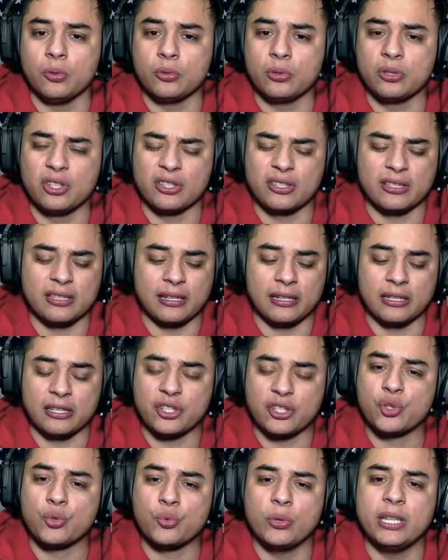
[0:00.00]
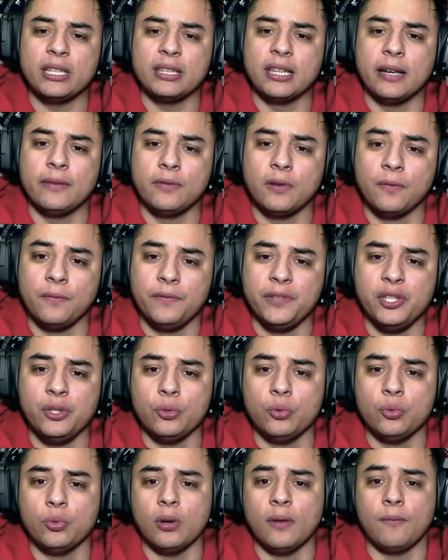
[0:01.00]
just a street level
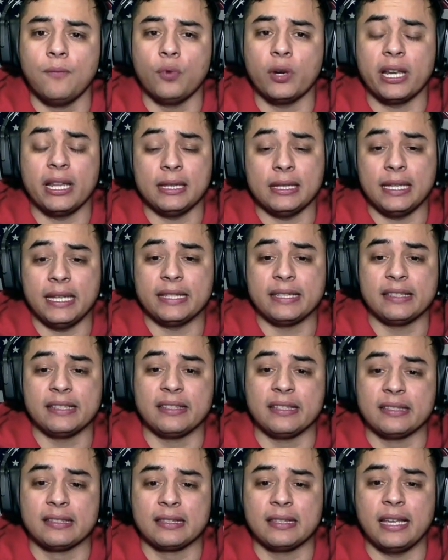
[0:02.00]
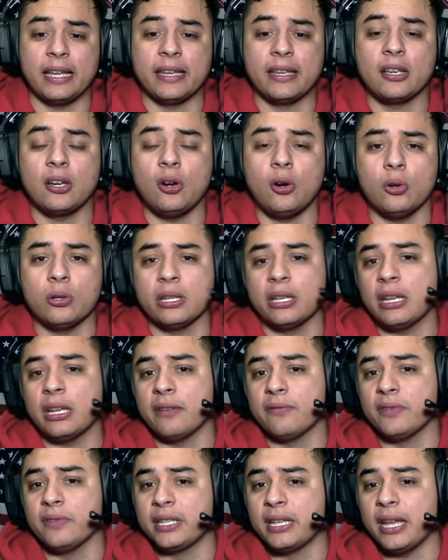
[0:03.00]
view of what Atlantis is like on an
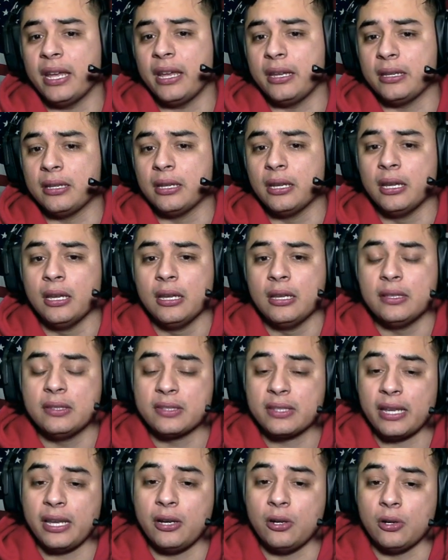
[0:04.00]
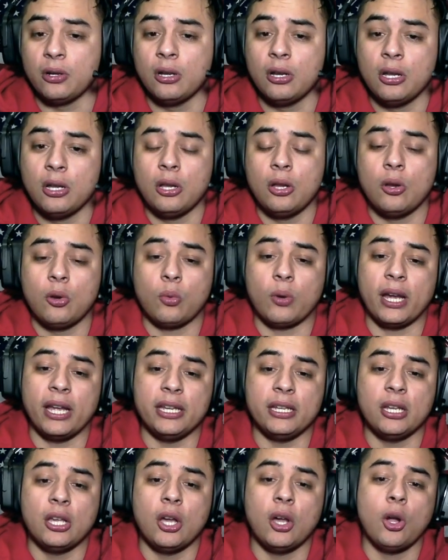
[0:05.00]
everyday scale,
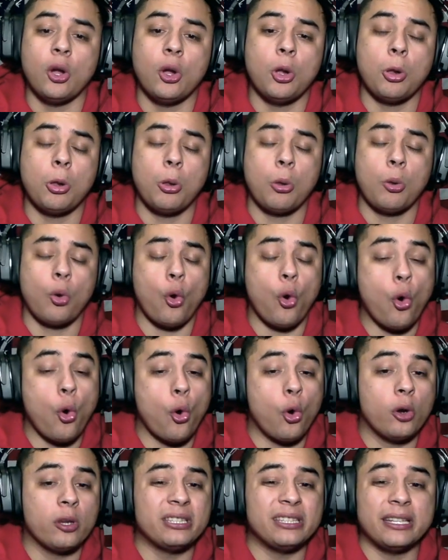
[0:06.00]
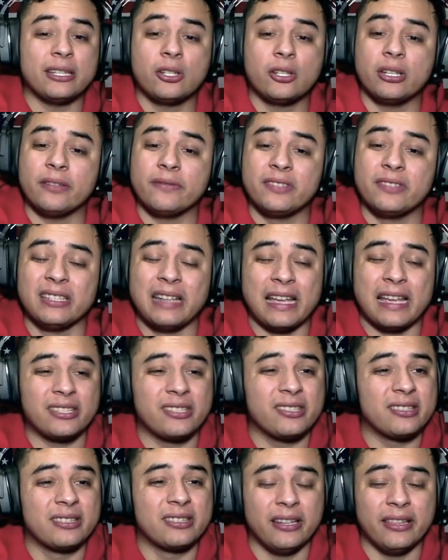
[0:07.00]
right? Or they could have not
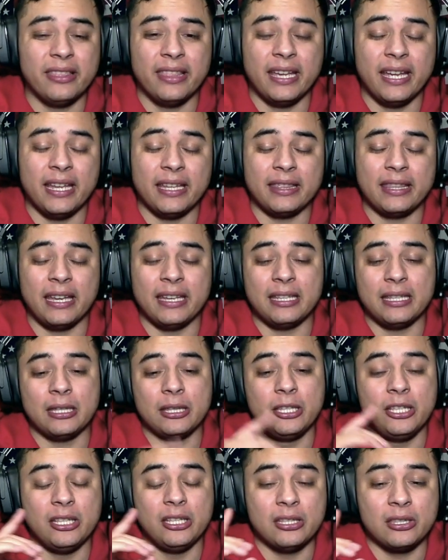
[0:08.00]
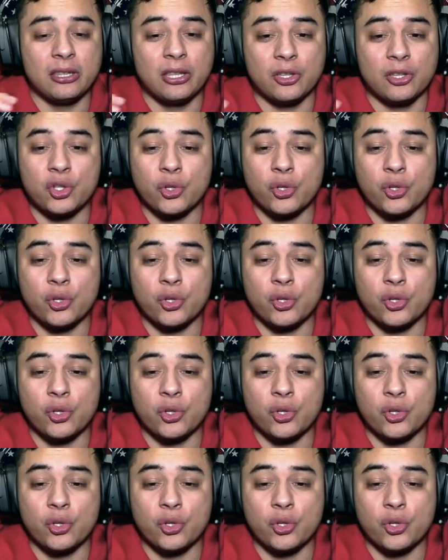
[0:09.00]
just done that. The